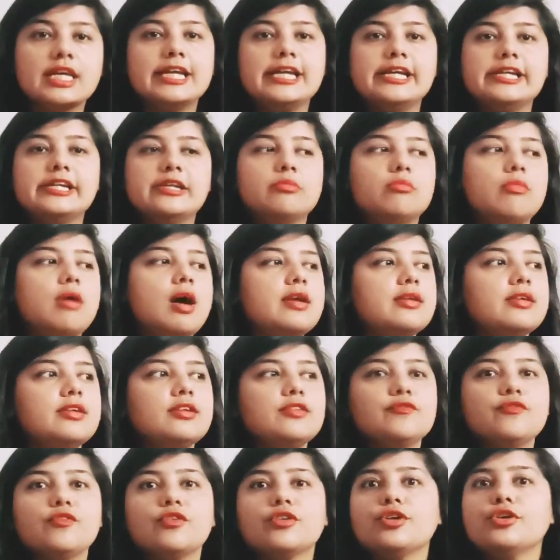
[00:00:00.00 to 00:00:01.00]
he
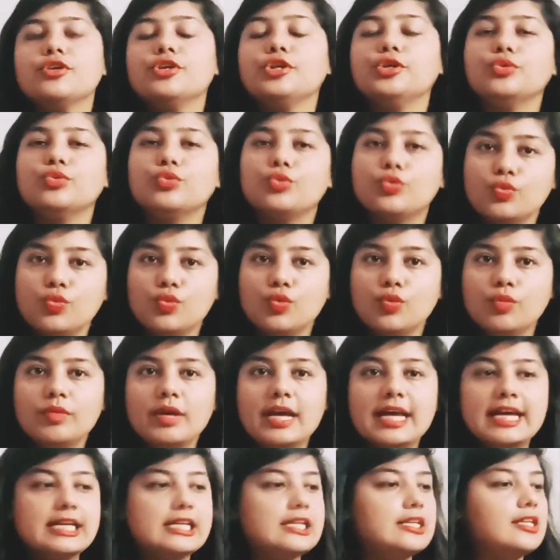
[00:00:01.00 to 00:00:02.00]
demanded for a new
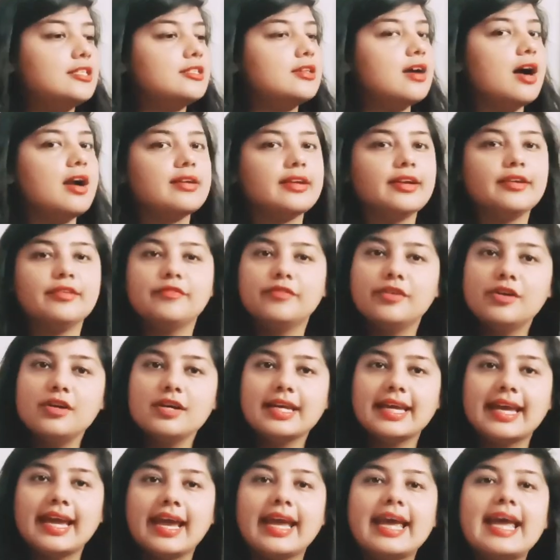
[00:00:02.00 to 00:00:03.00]
room, he started
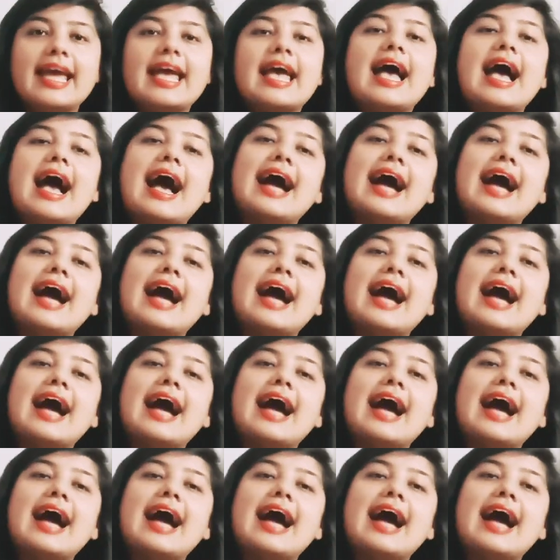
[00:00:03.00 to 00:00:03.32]
working,